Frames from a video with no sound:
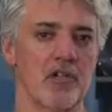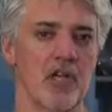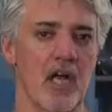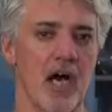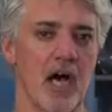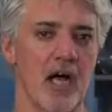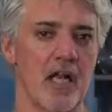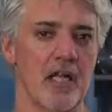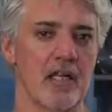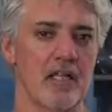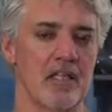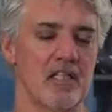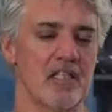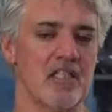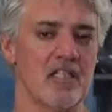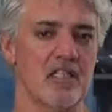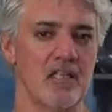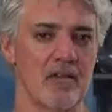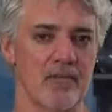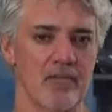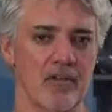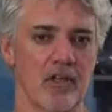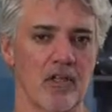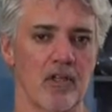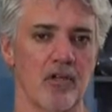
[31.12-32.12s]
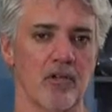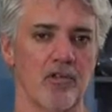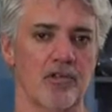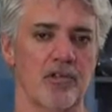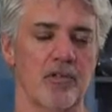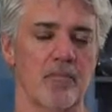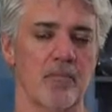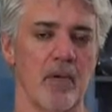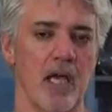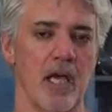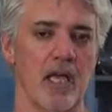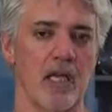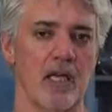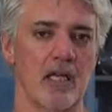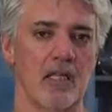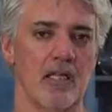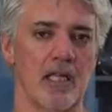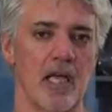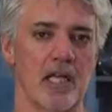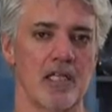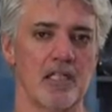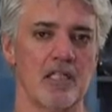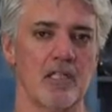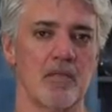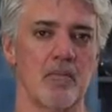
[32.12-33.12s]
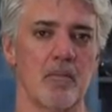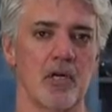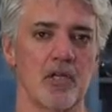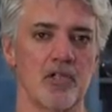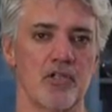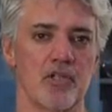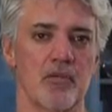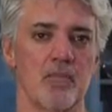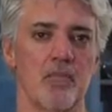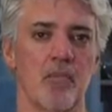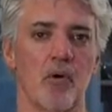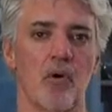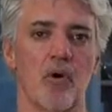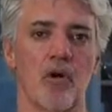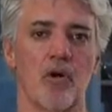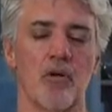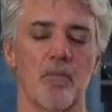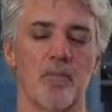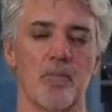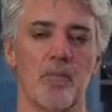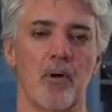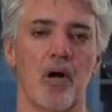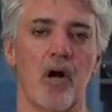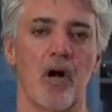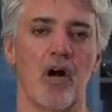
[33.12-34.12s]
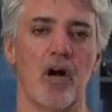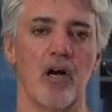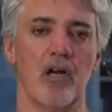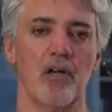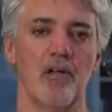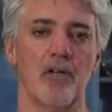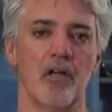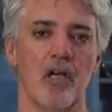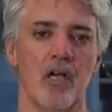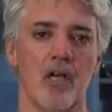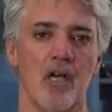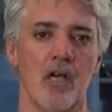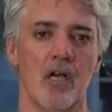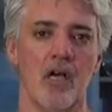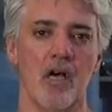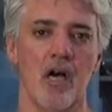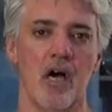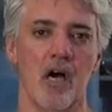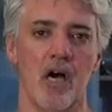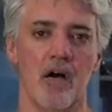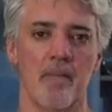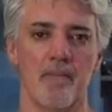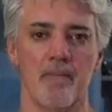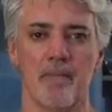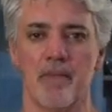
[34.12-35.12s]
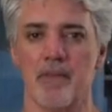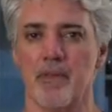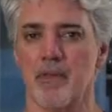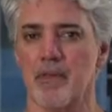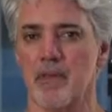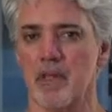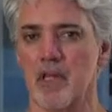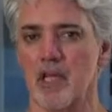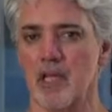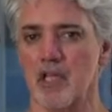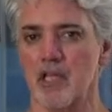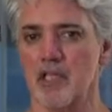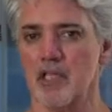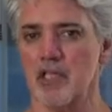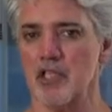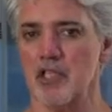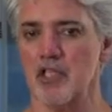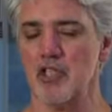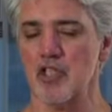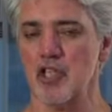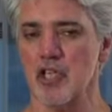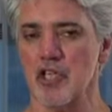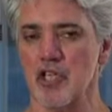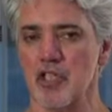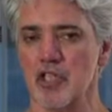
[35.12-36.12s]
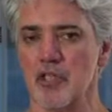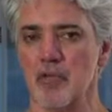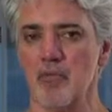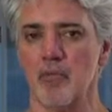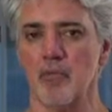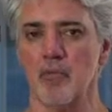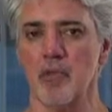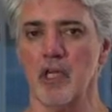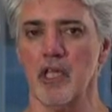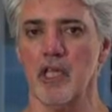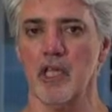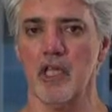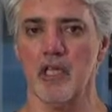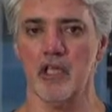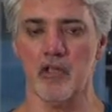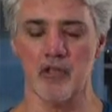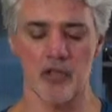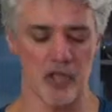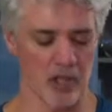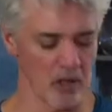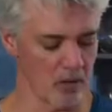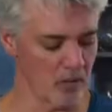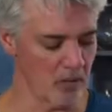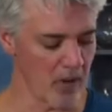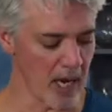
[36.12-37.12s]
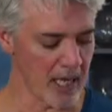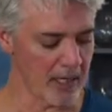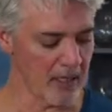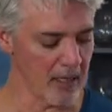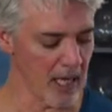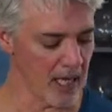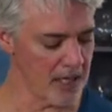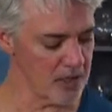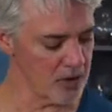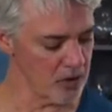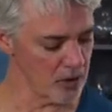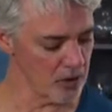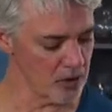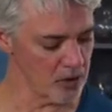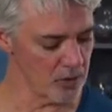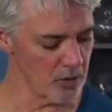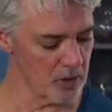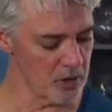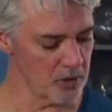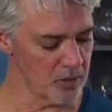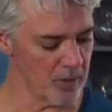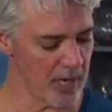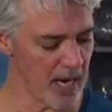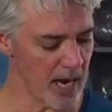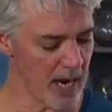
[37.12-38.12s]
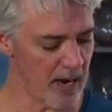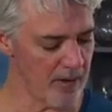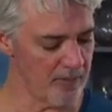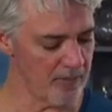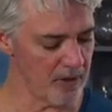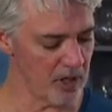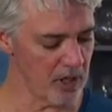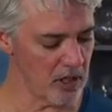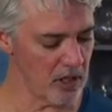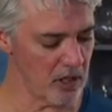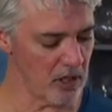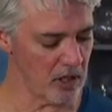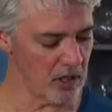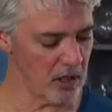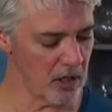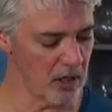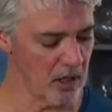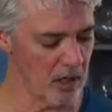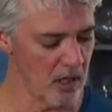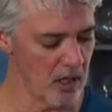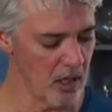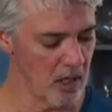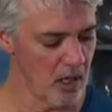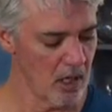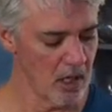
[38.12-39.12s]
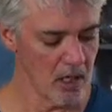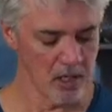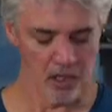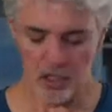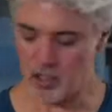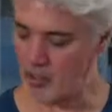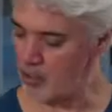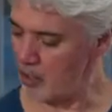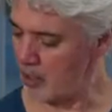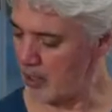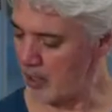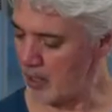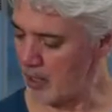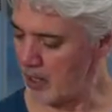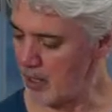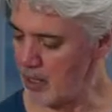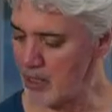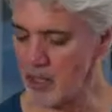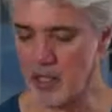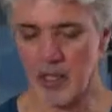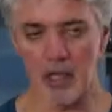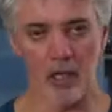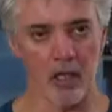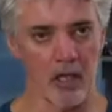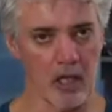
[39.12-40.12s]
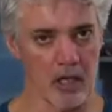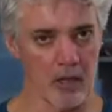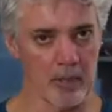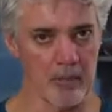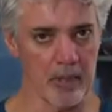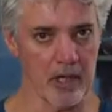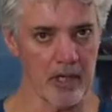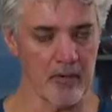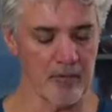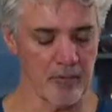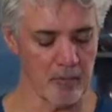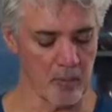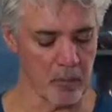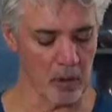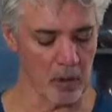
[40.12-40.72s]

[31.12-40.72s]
not difficult to make, and that's the most important part. It's just really using red lentils, which we have here. It's cooking it in a little bit of